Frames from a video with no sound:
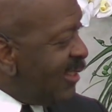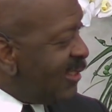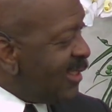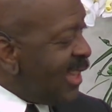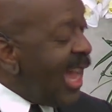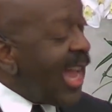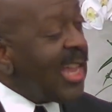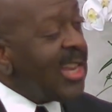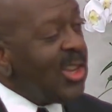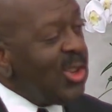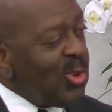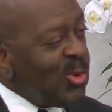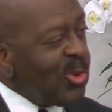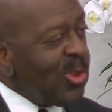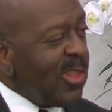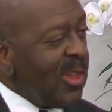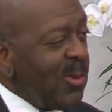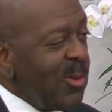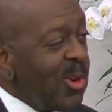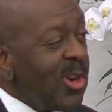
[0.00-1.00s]
I knew where
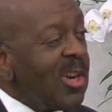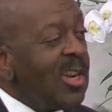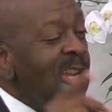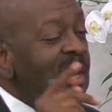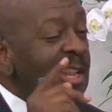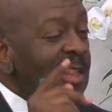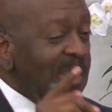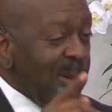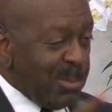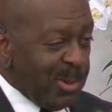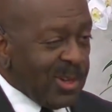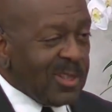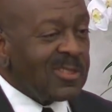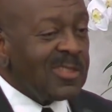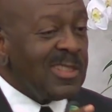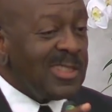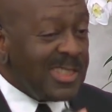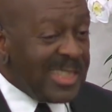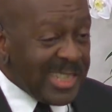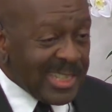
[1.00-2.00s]
they were. The person
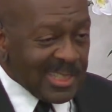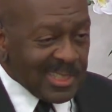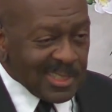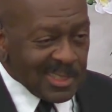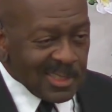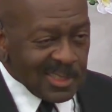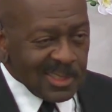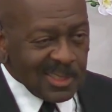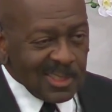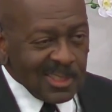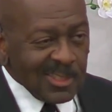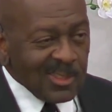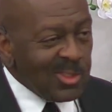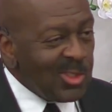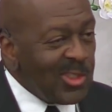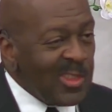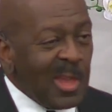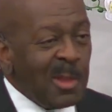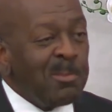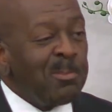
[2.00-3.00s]
didn't. So
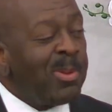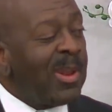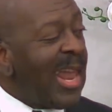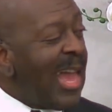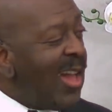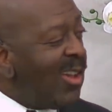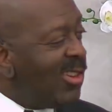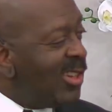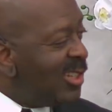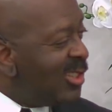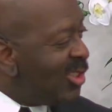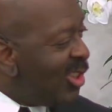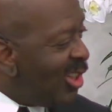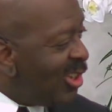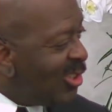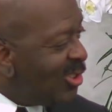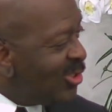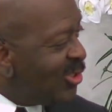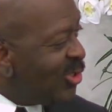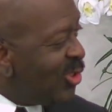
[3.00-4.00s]
they plowed into all
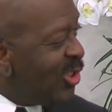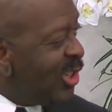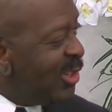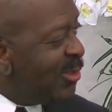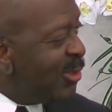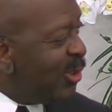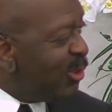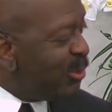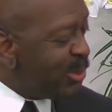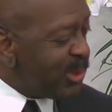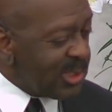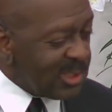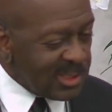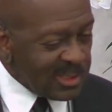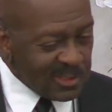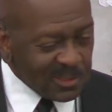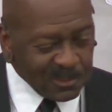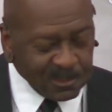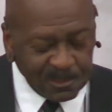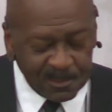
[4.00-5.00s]
those thorny rose bushes.
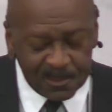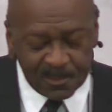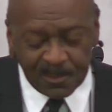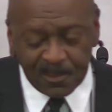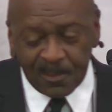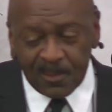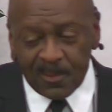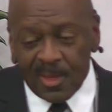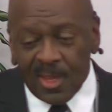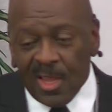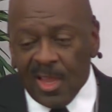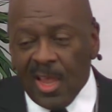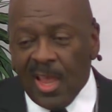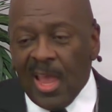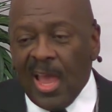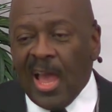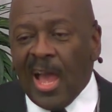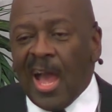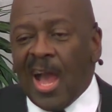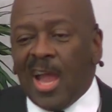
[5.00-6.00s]

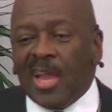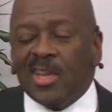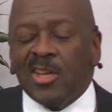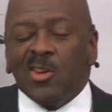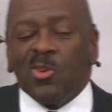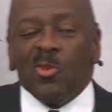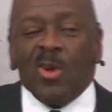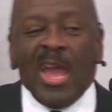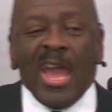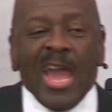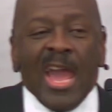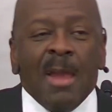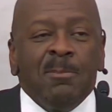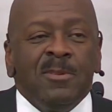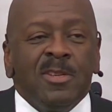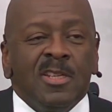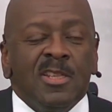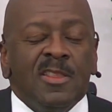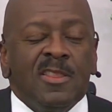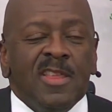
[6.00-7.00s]
I
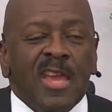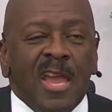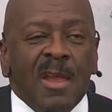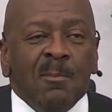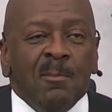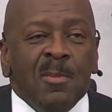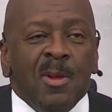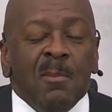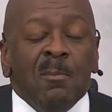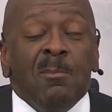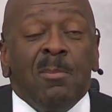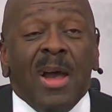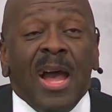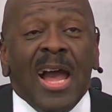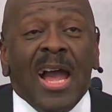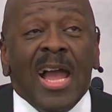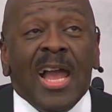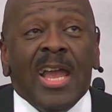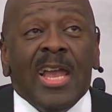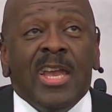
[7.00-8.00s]
grabbed them
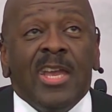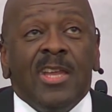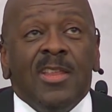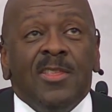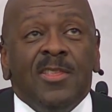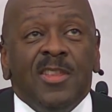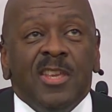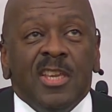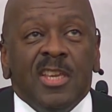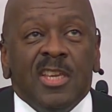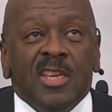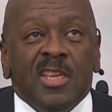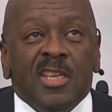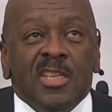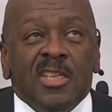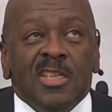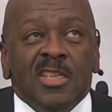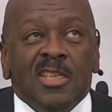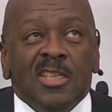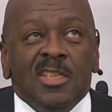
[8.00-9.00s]
by the
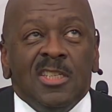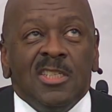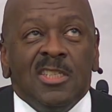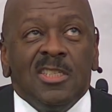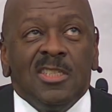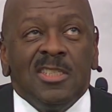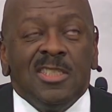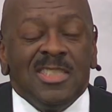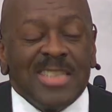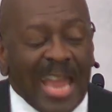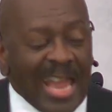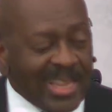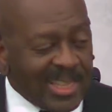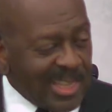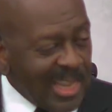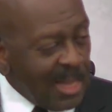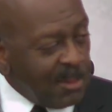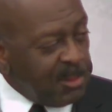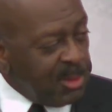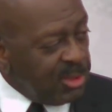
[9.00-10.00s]
jacket,
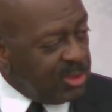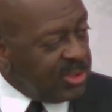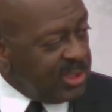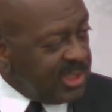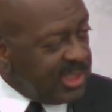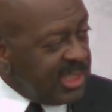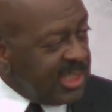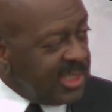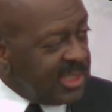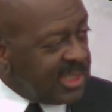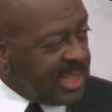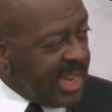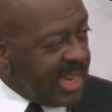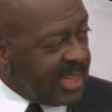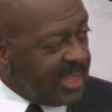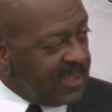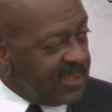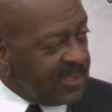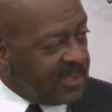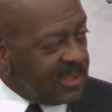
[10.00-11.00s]
had one of those jean
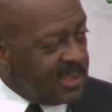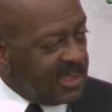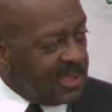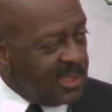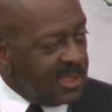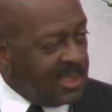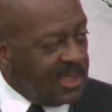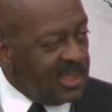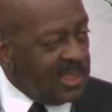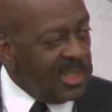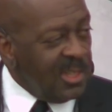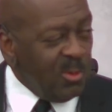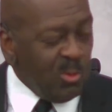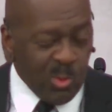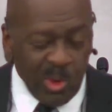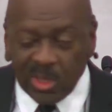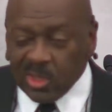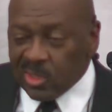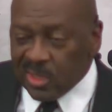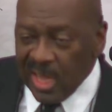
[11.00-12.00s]
jackets,
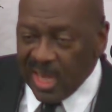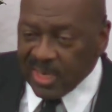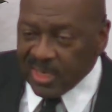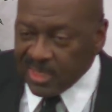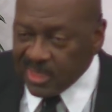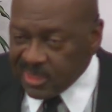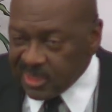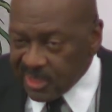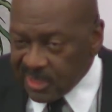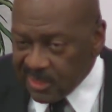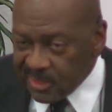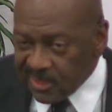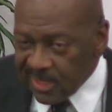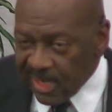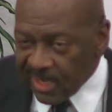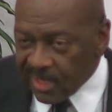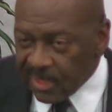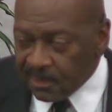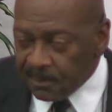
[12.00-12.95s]
wriggled out of the jean jacket.